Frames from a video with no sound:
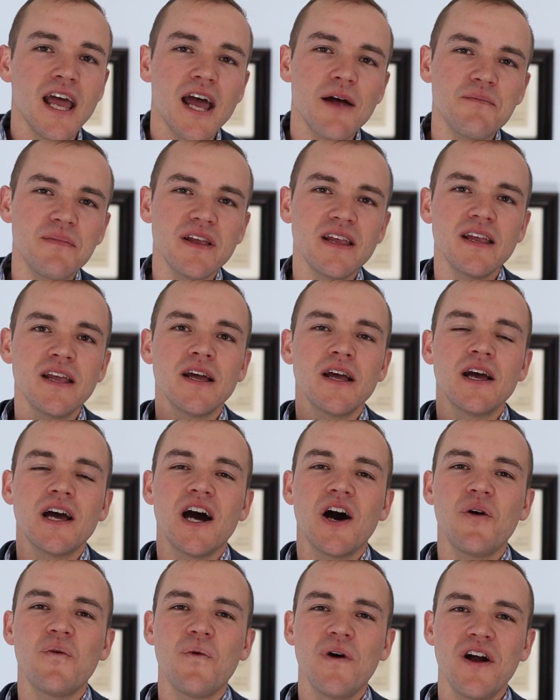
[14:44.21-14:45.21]
And be
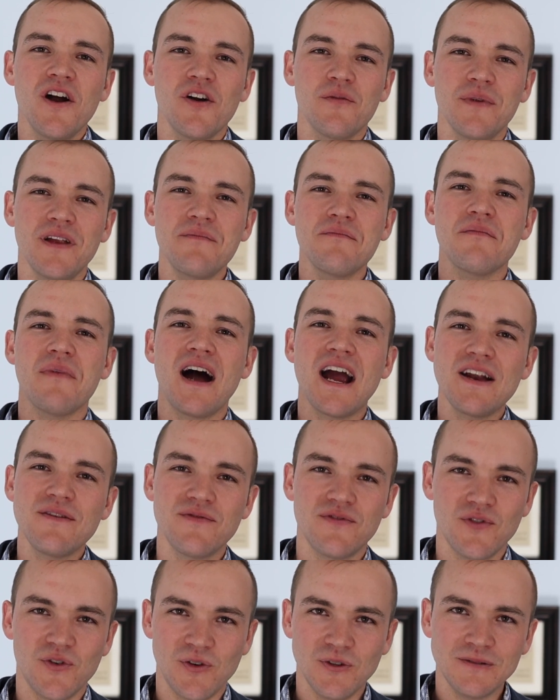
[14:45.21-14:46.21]
aware, be
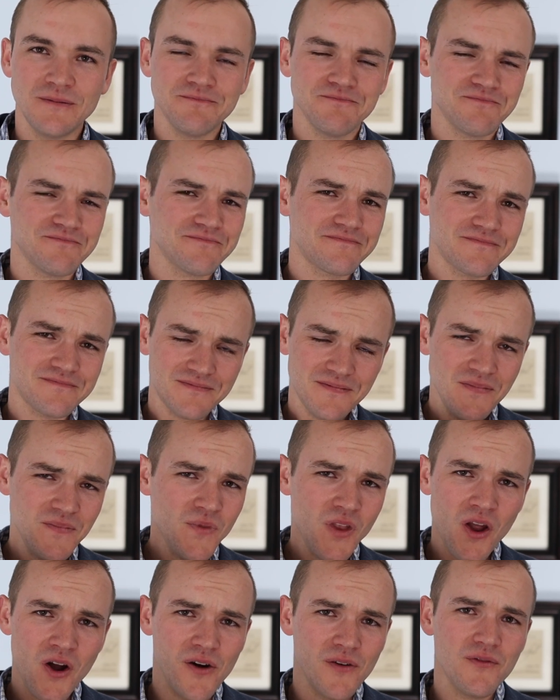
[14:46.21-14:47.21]
mindful
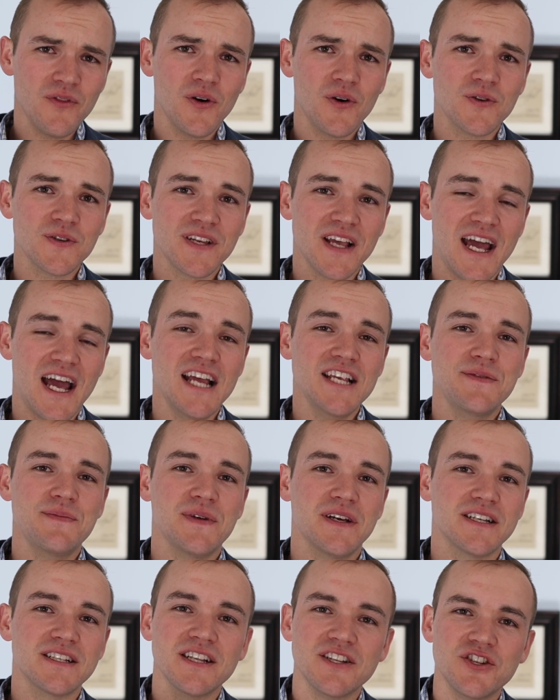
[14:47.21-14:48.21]
of those
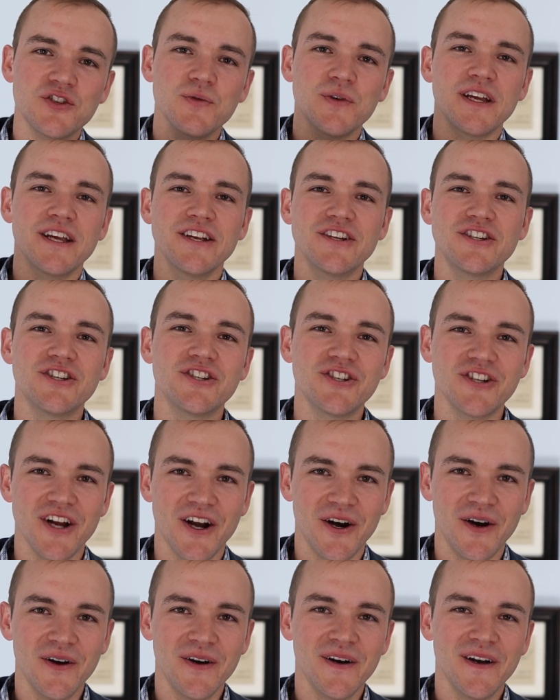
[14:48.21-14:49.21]
aspects that you each
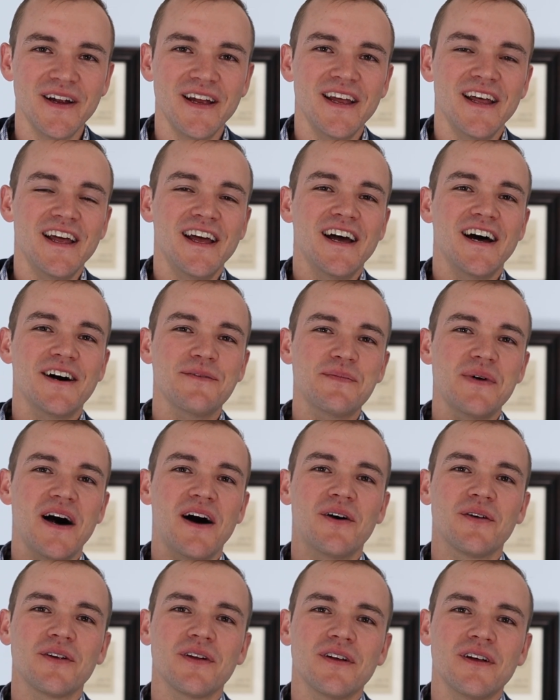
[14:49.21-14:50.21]
share
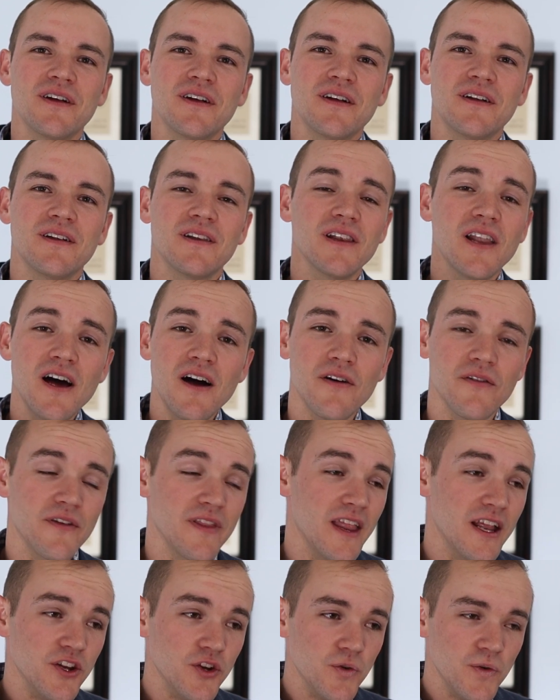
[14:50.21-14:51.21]
about love,
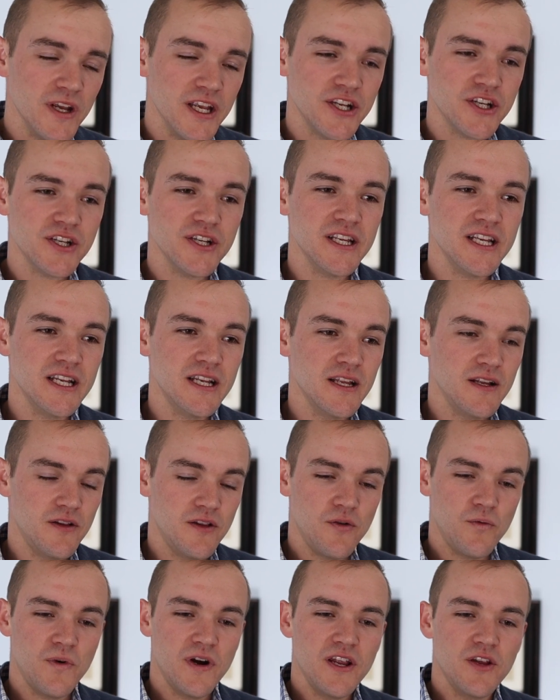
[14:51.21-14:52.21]
and that you each need,
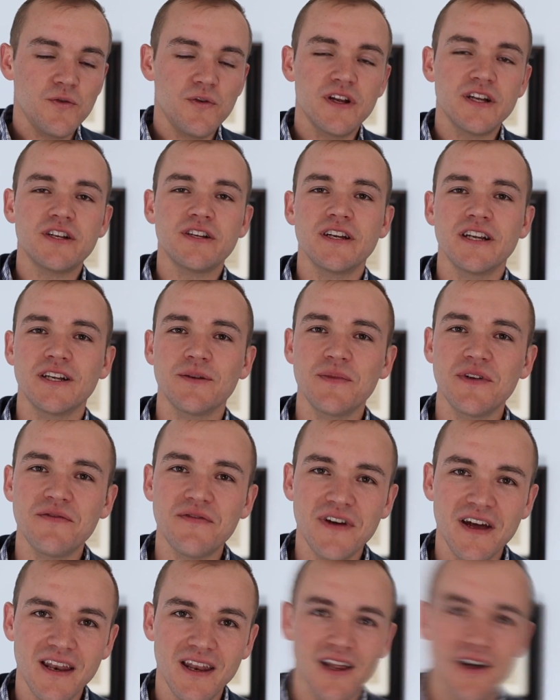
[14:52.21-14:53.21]
the way you each need to be fed